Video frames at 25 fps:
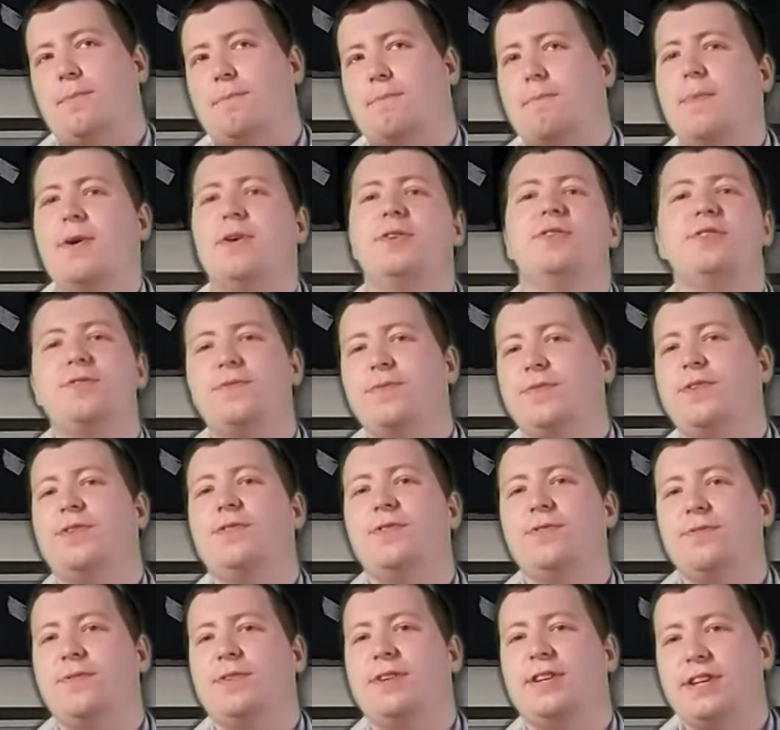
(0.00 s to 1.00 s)
most
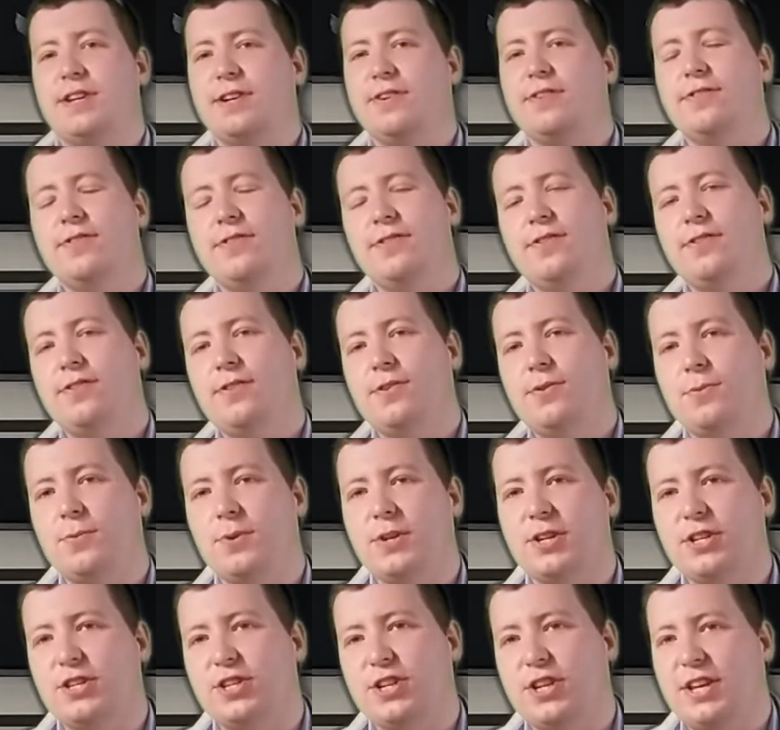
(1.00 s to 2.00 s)
viewed video,
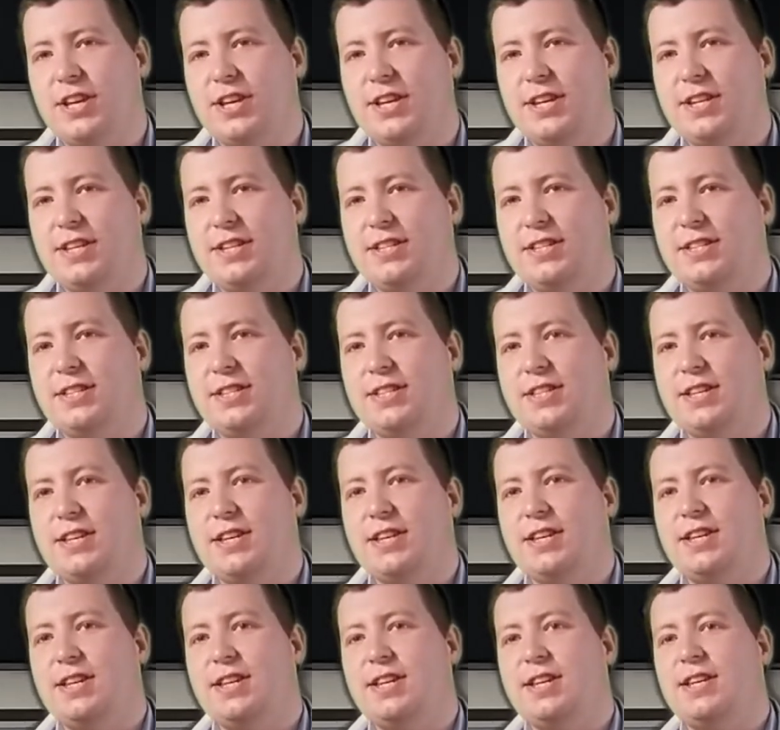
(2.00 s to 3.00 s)
which is the